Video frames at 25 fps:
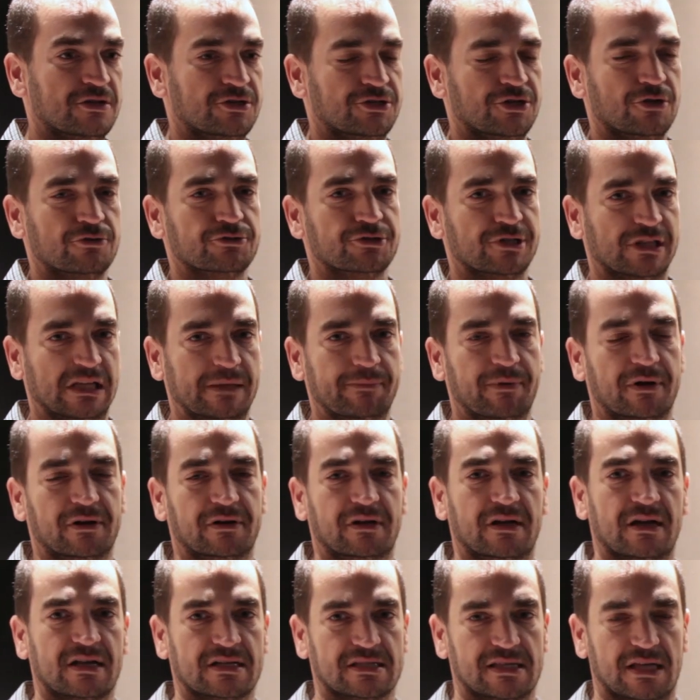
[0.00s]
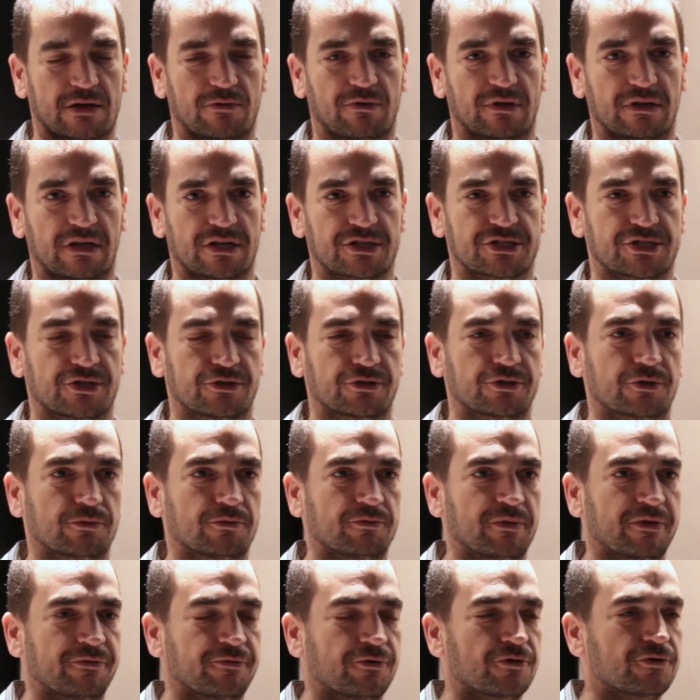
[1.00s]
so slippery as the one I showed you
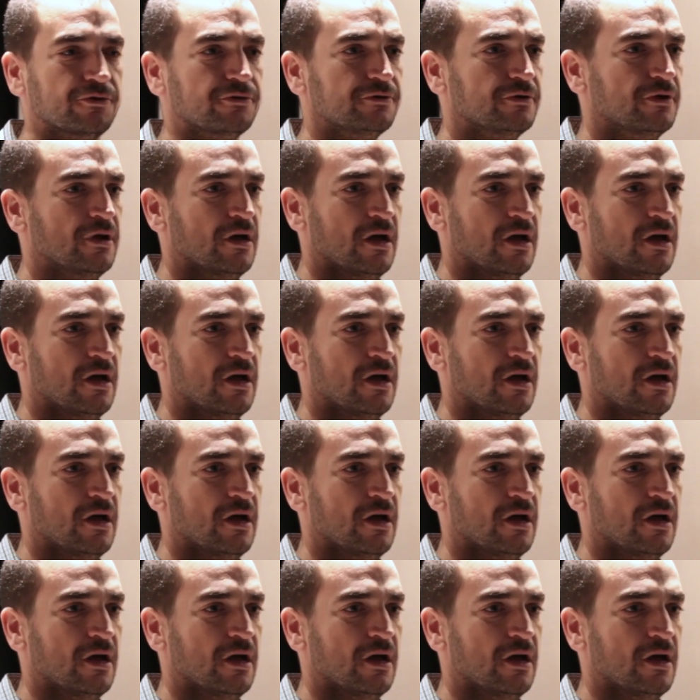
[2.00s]
before,